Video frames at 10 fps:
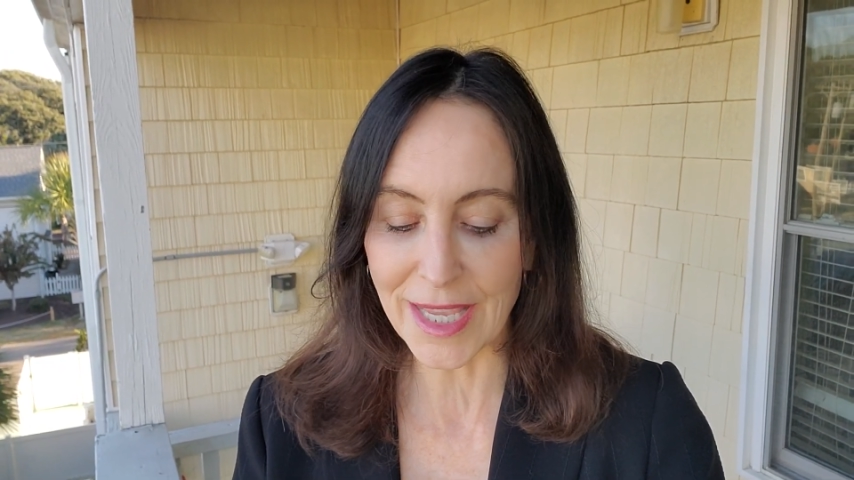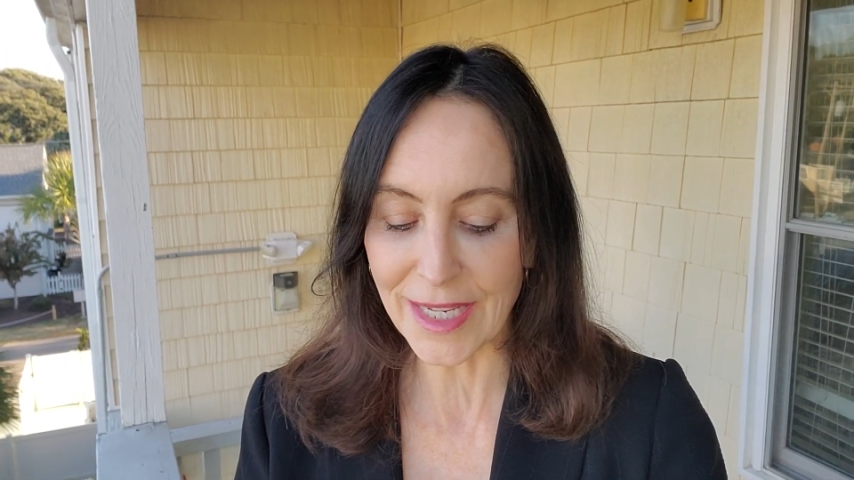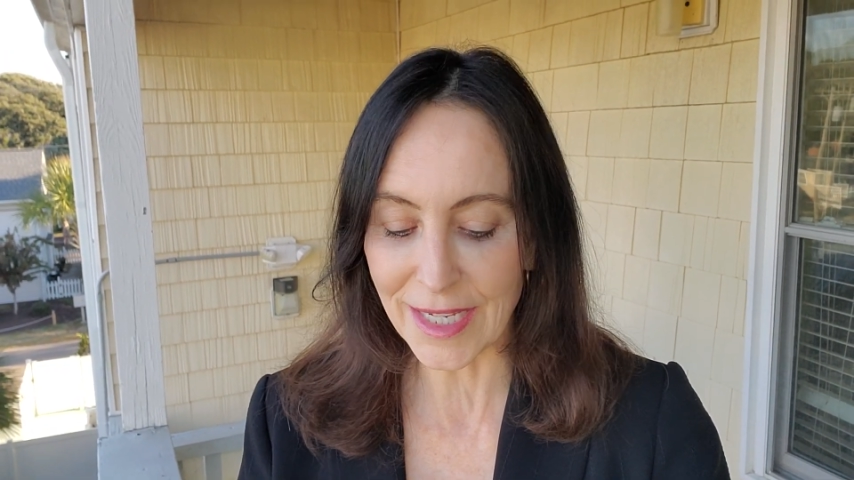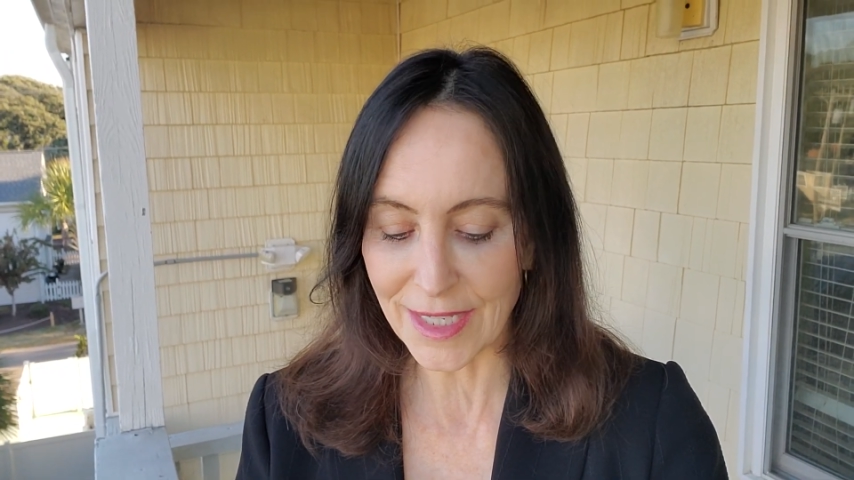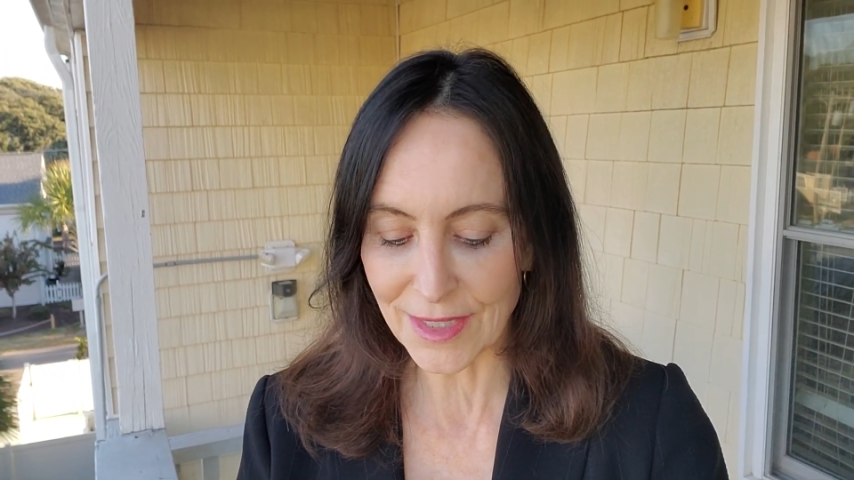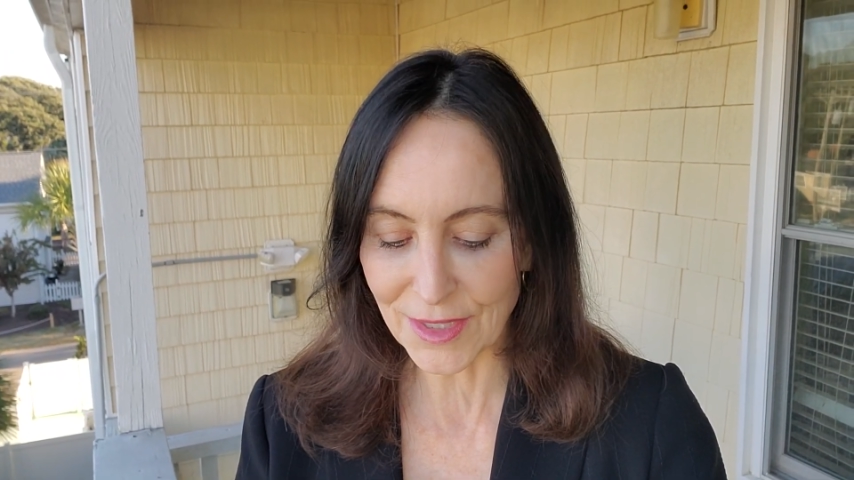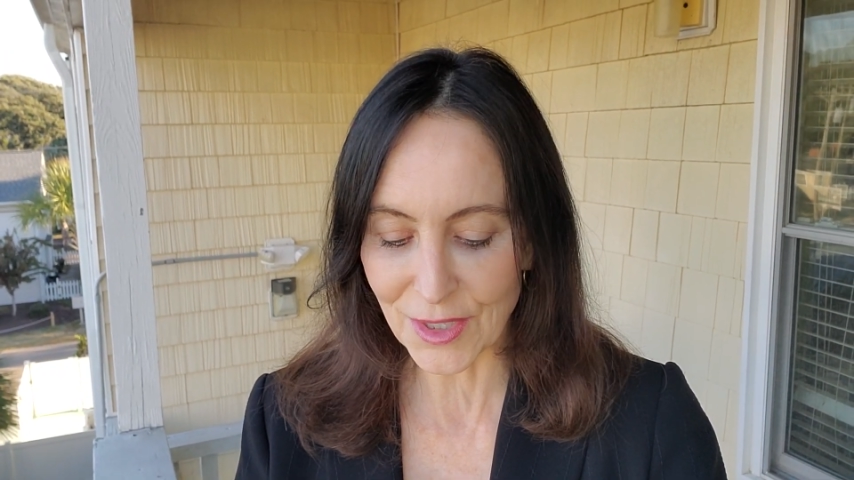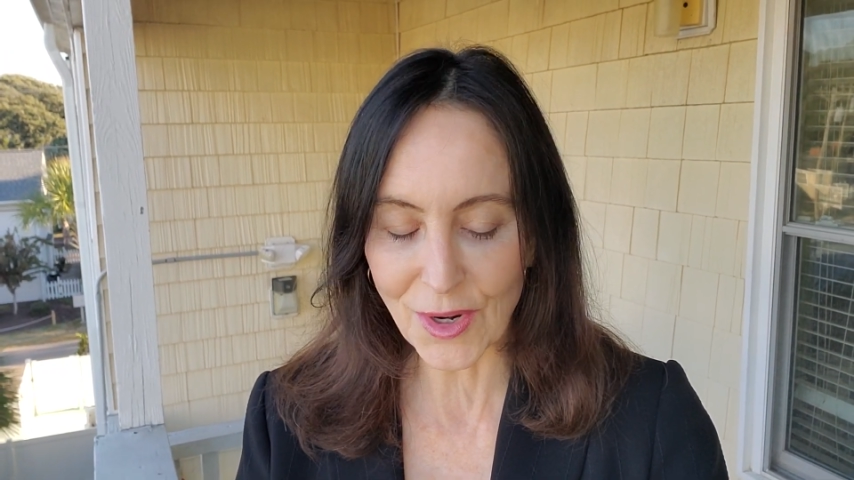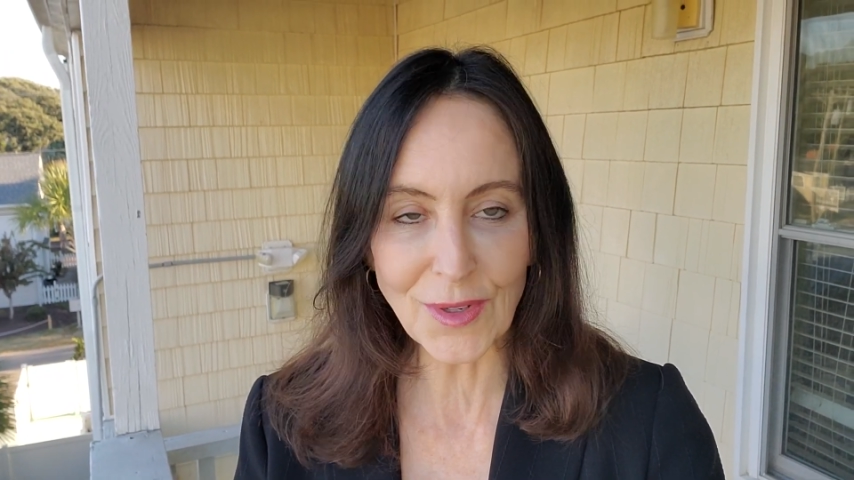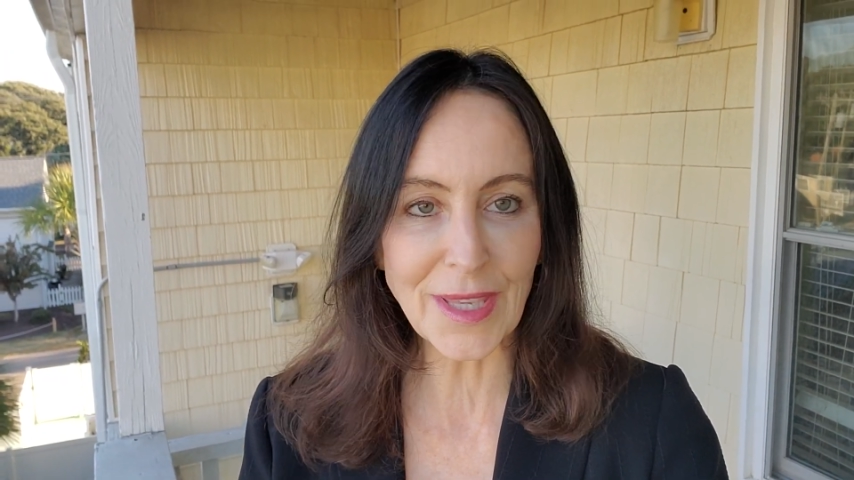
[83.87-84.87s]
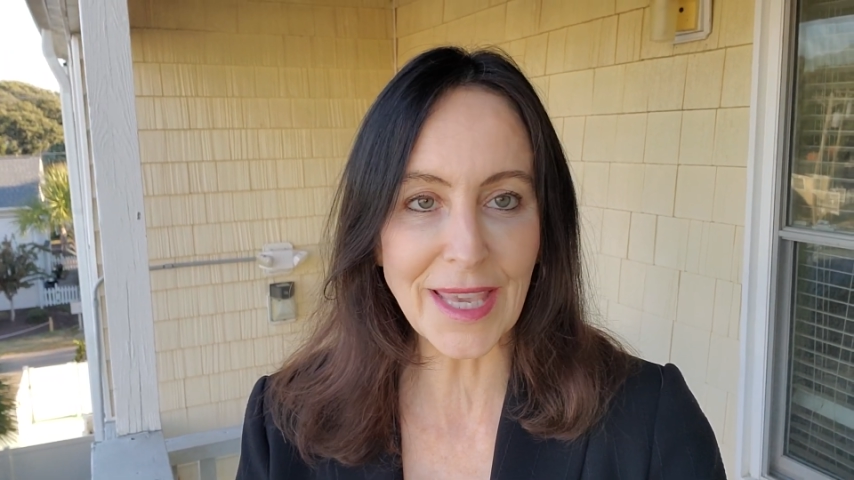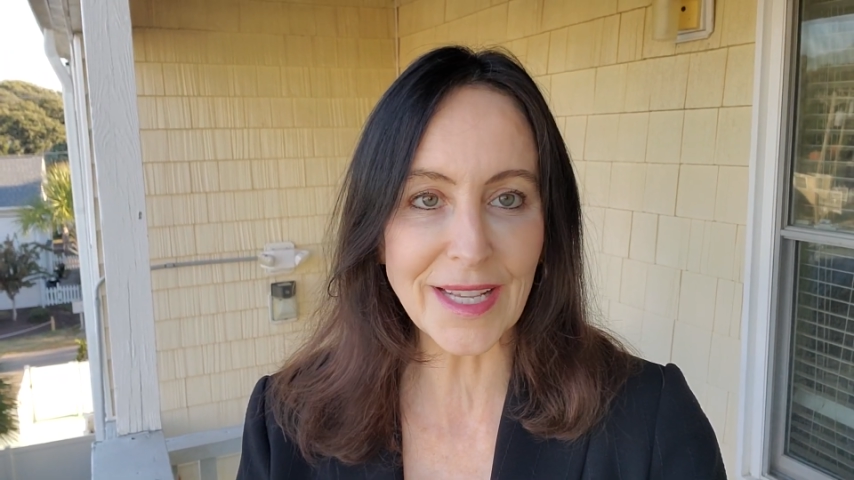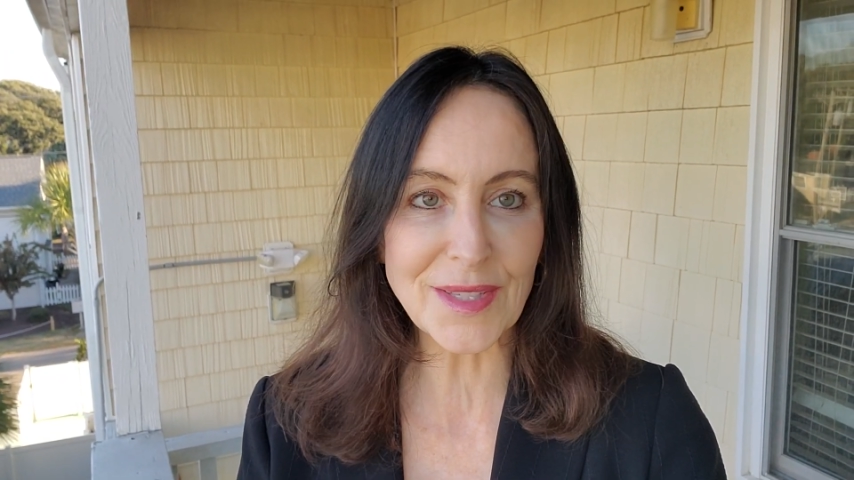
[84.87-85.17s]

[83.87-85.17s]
It is turnkey,